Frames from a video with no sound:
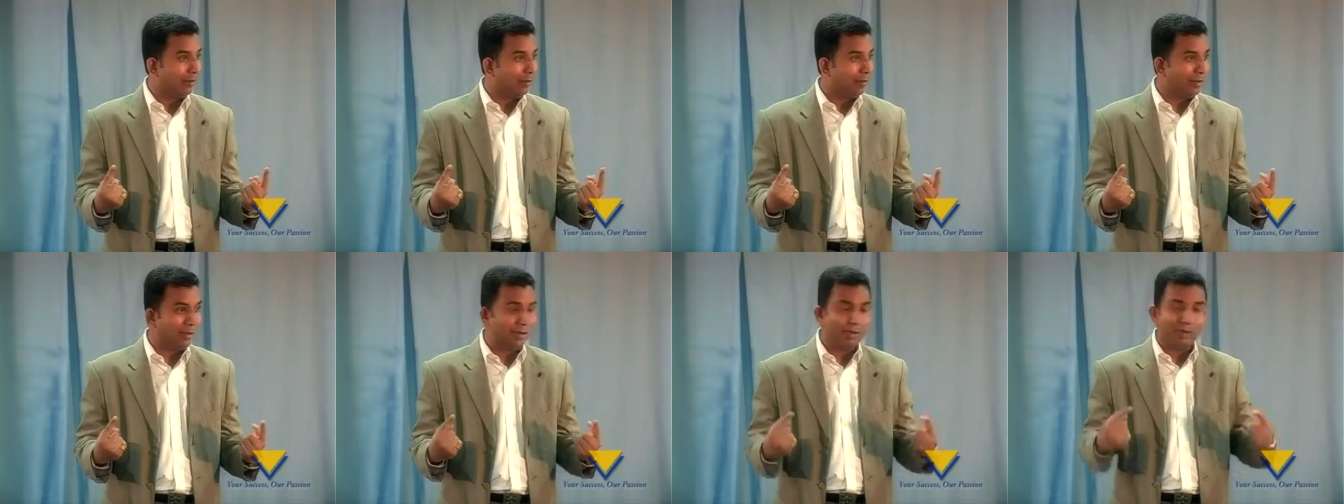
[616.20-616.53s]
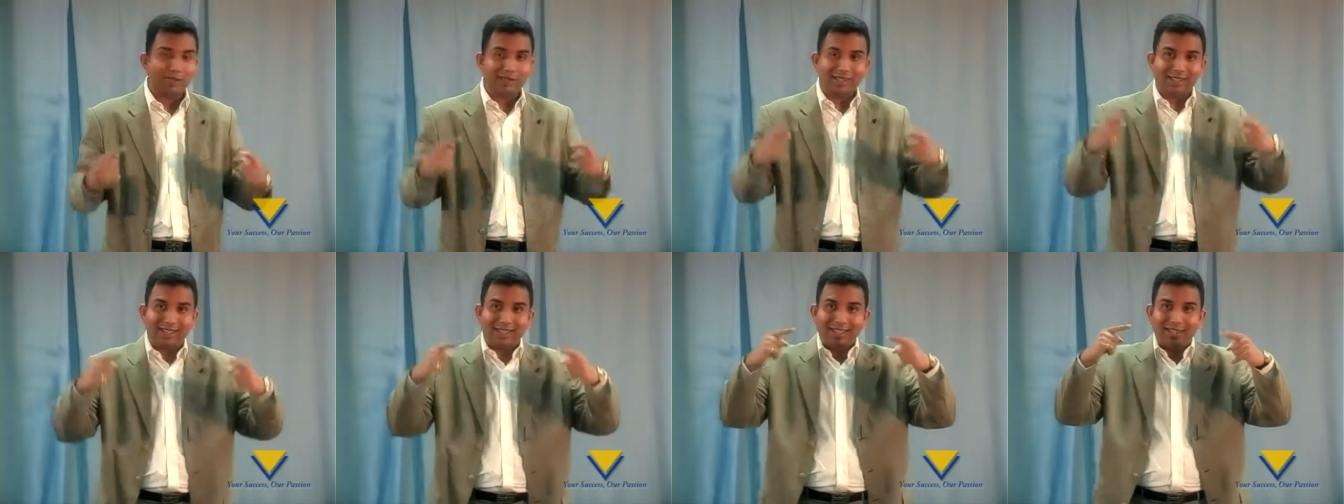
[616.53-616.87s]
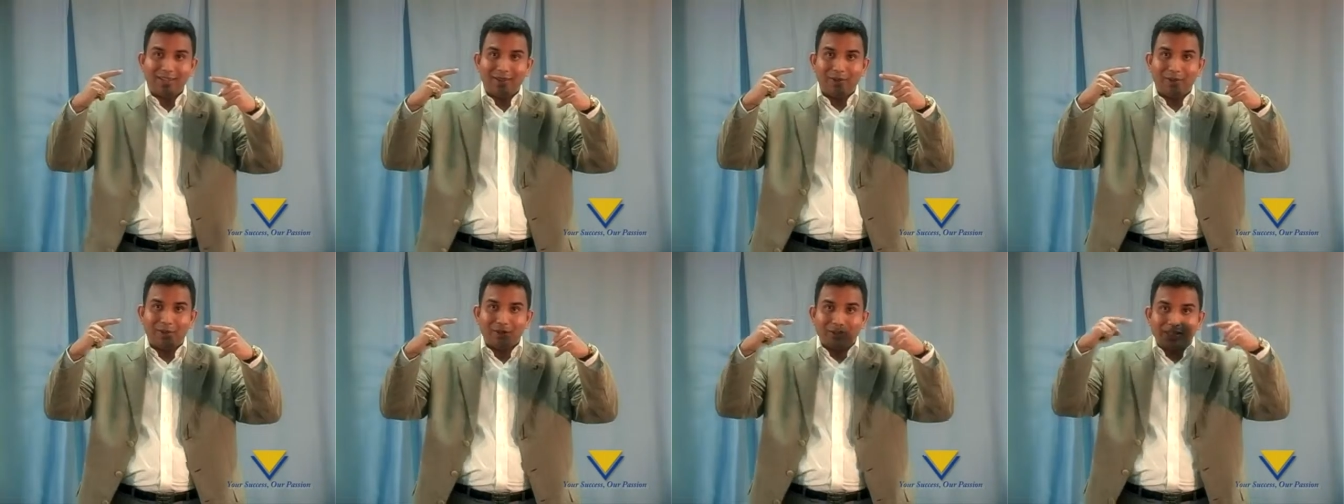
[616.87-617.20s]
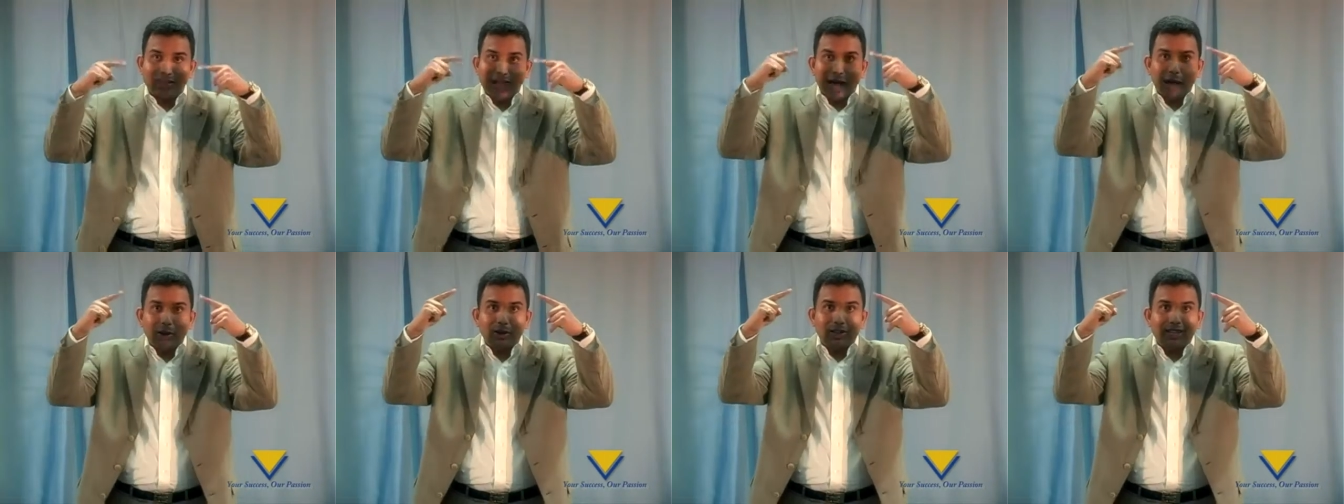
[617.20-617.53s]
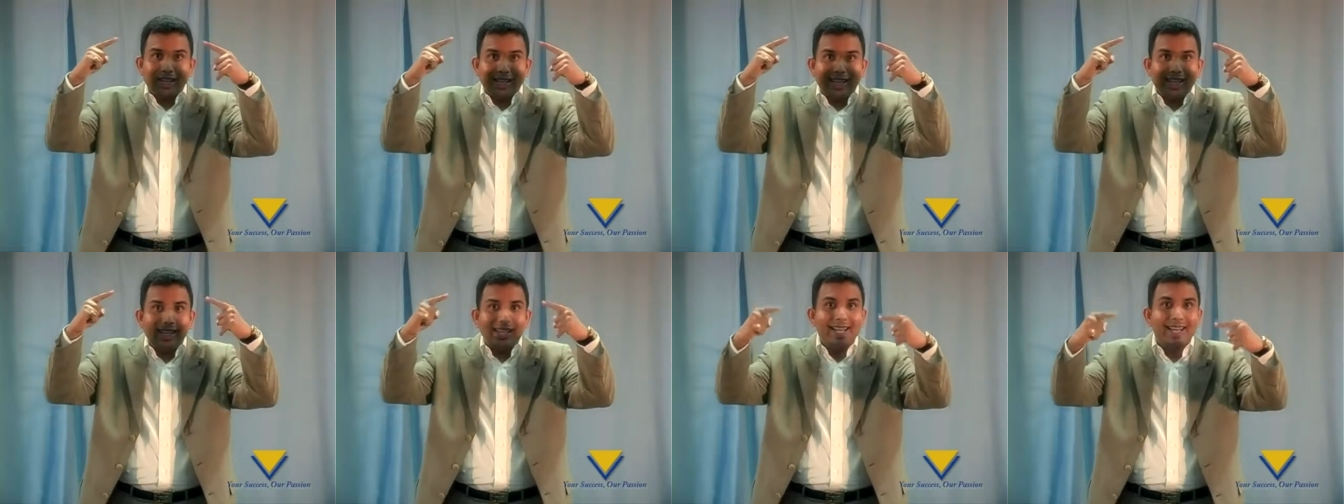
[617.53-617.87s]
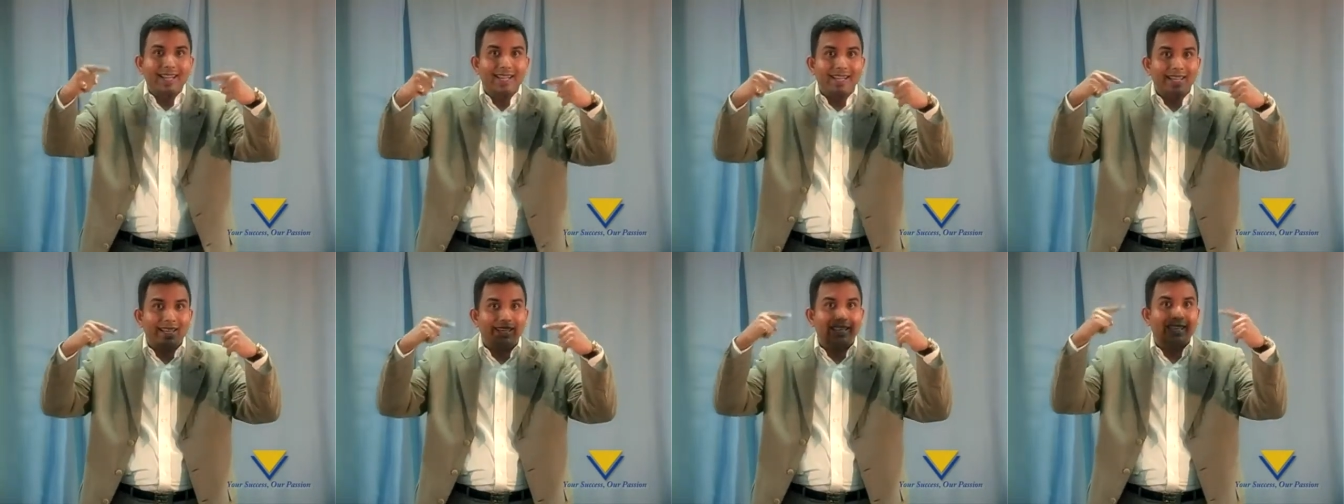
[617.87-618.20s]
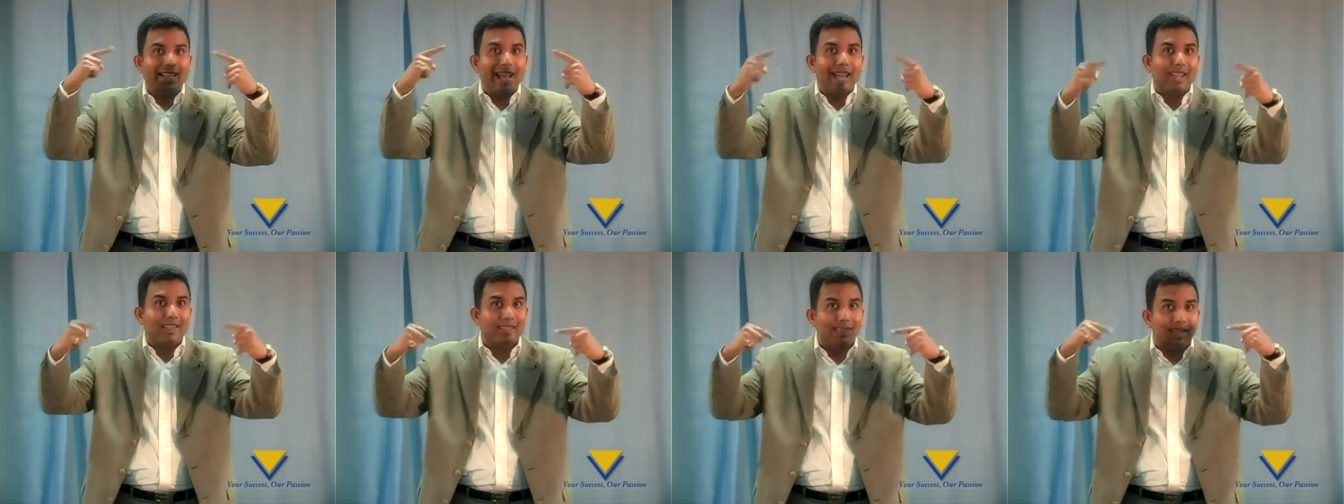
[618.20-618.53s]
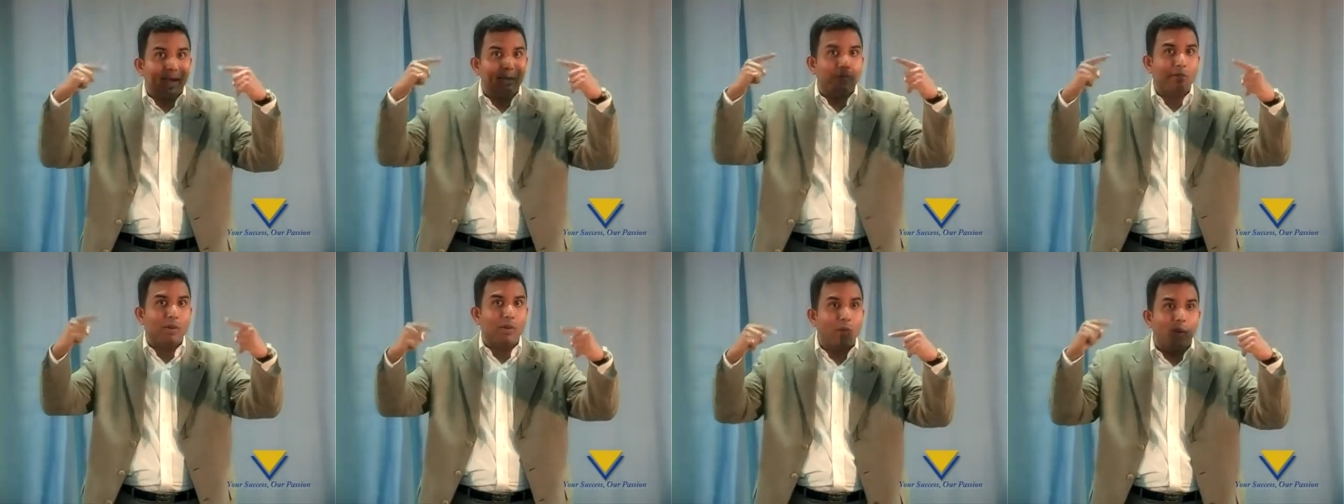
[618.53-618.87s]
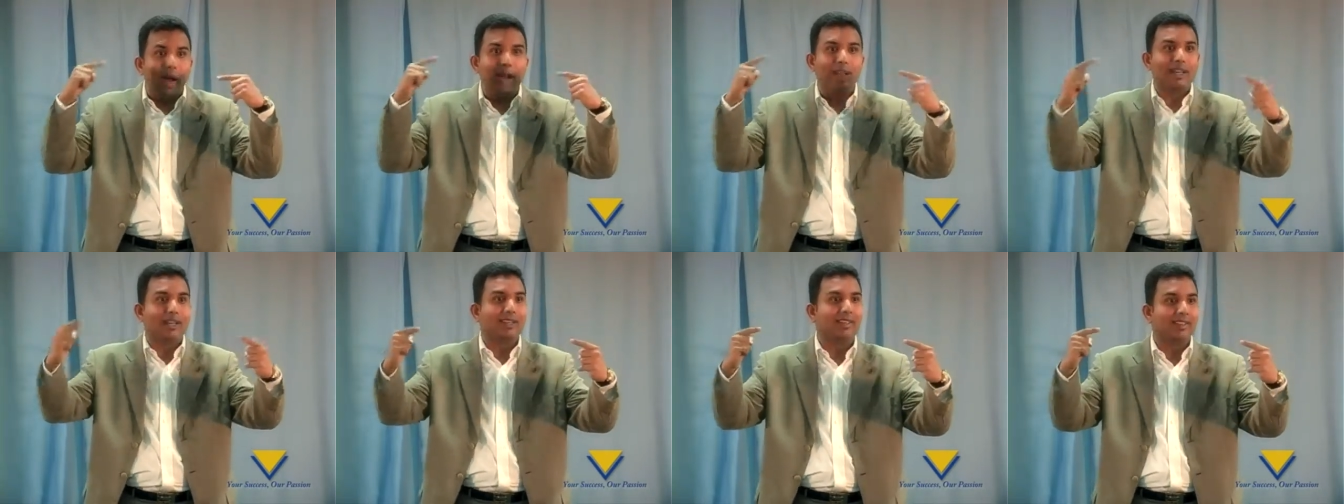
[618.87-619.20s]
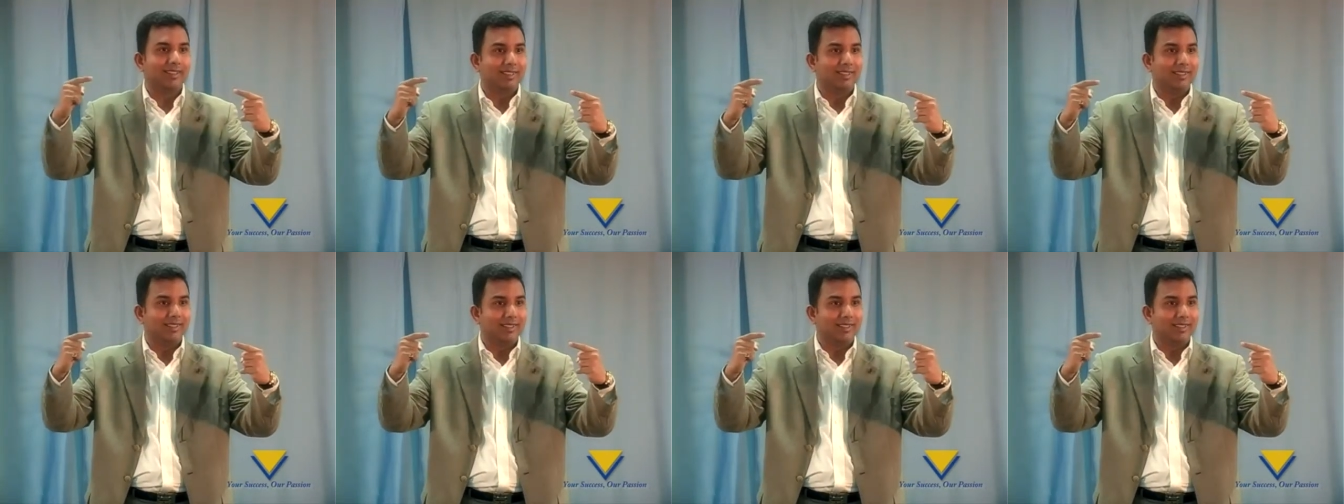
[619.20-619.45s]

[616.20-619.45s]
Because without clearing that number 1,